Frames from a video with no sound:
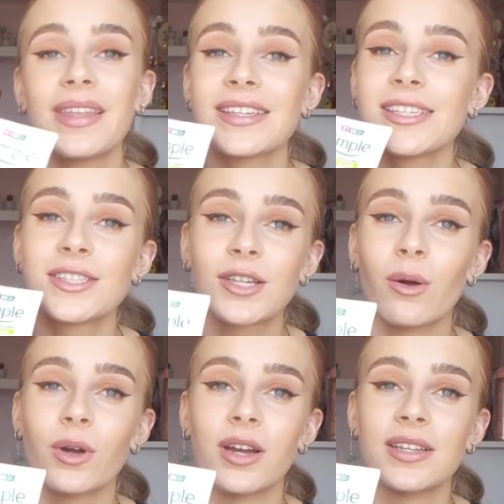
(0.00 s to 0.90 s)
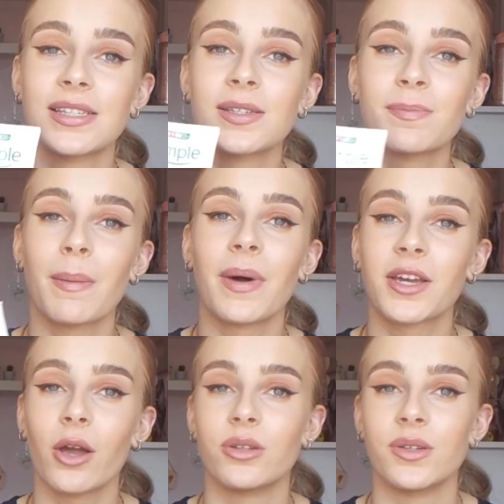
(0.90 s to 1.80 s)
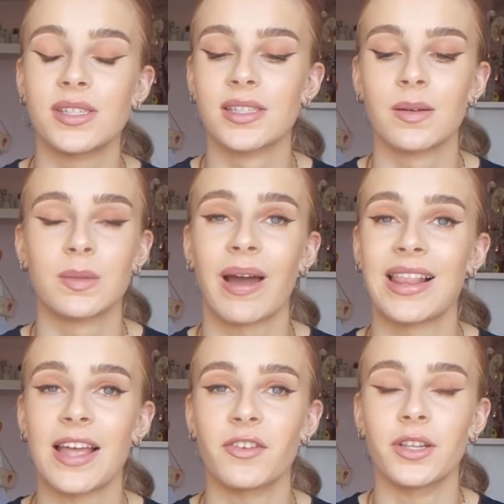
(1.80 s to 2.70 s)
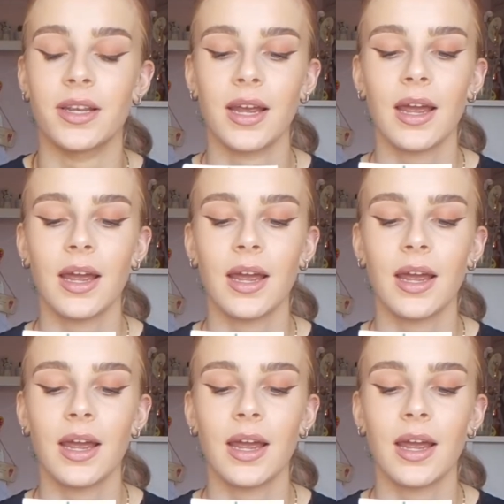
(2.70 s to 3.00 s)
This is so good. This has been my go-to since I was about 11.